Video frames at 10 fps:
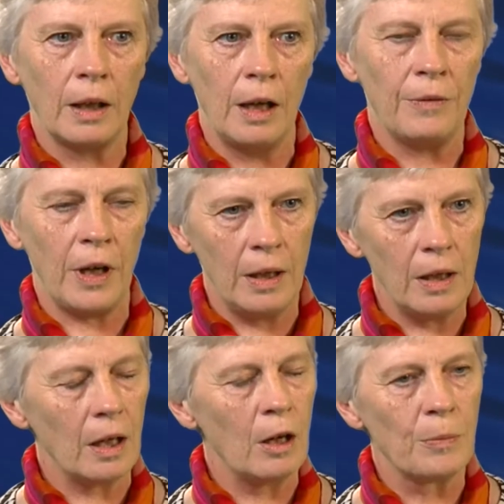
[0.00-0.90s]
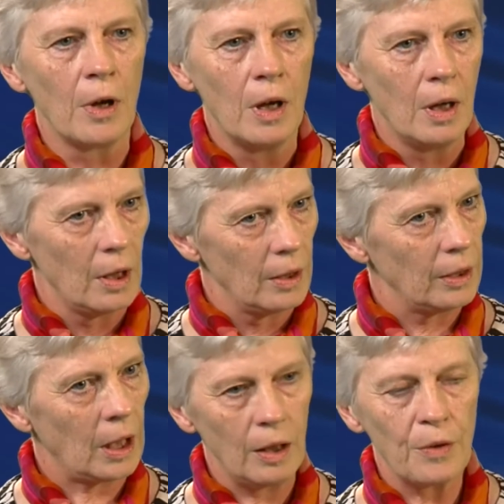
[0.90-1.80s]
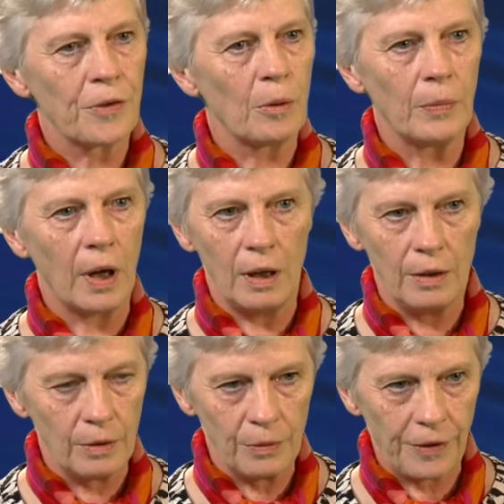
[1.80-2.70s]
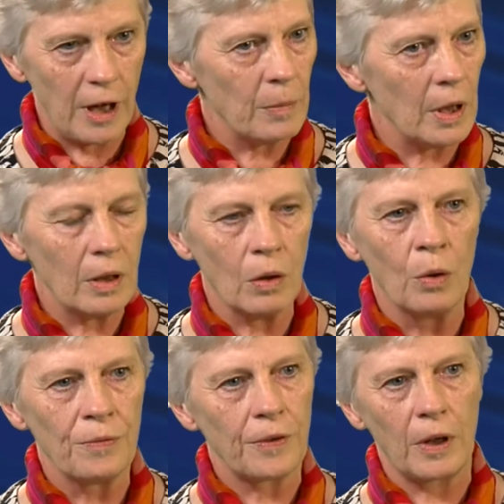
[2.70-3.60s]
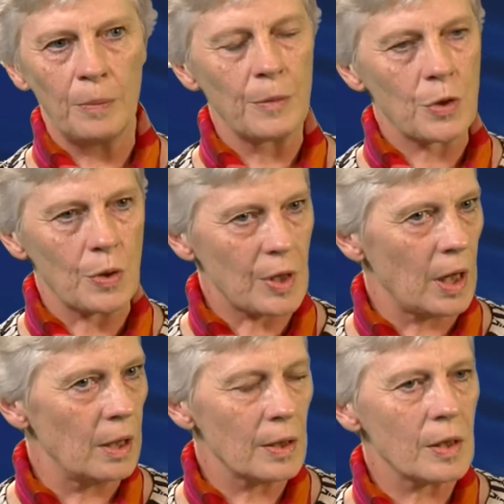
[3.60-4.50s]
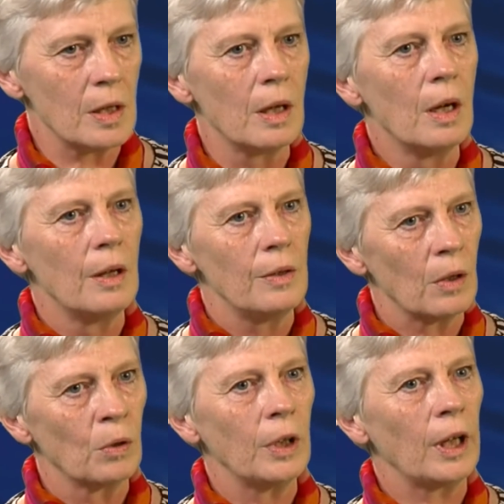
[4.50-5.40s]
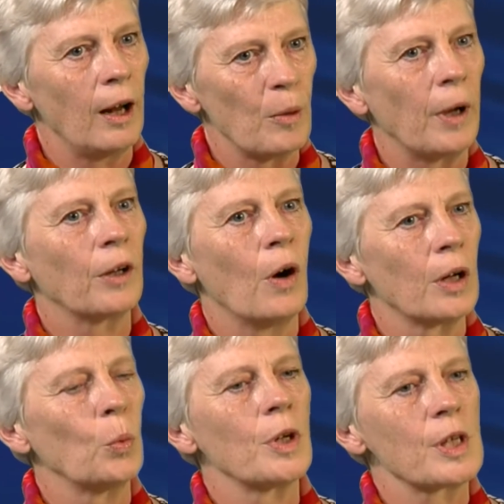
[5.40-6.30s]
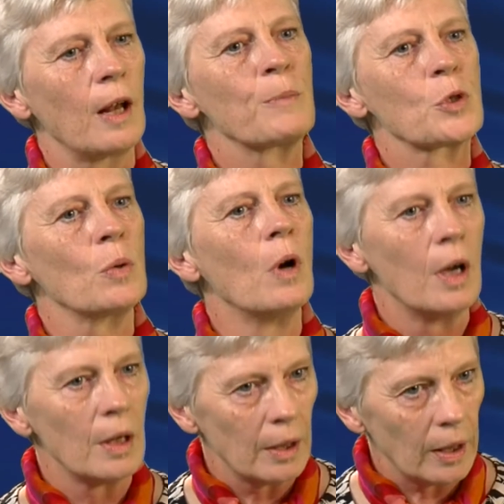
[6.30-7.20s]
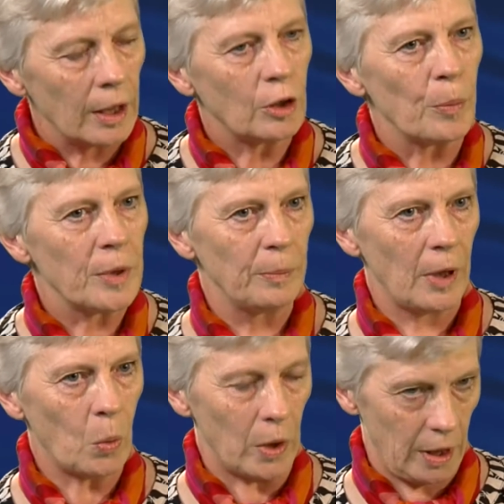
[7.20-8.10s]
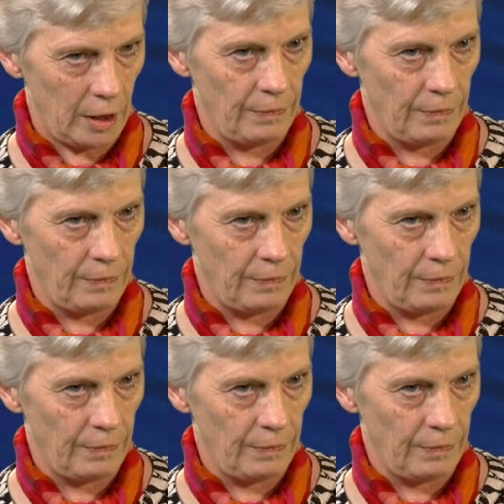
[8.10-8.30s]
have any help, either from my family or from society. The only help I got was help to adopt him away.